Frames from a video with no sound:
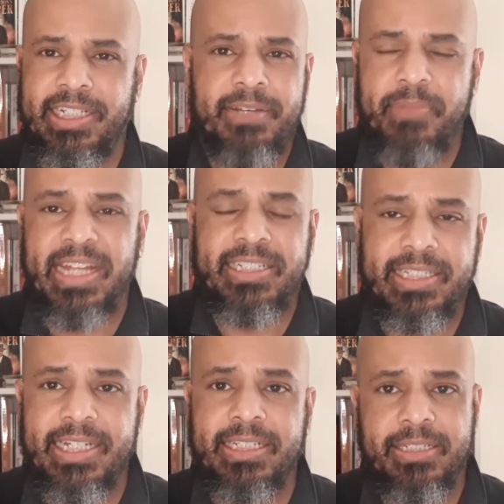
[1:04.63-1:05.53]
It didn't make
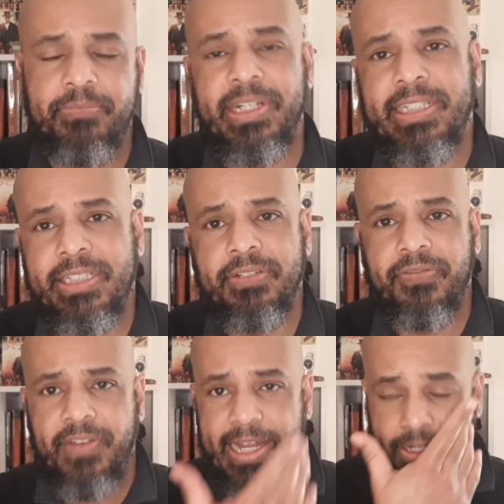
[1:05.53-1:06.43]
sense, but he's still a
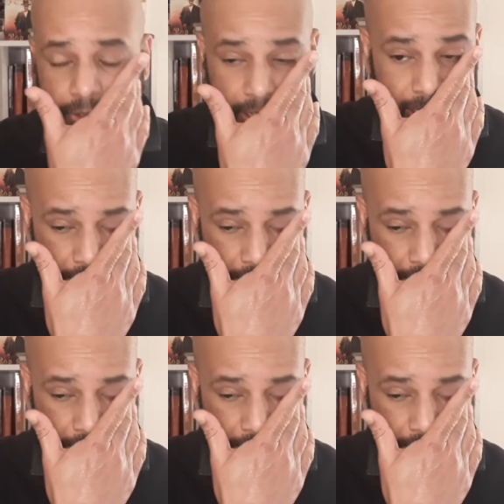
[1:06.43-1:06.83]
fighter.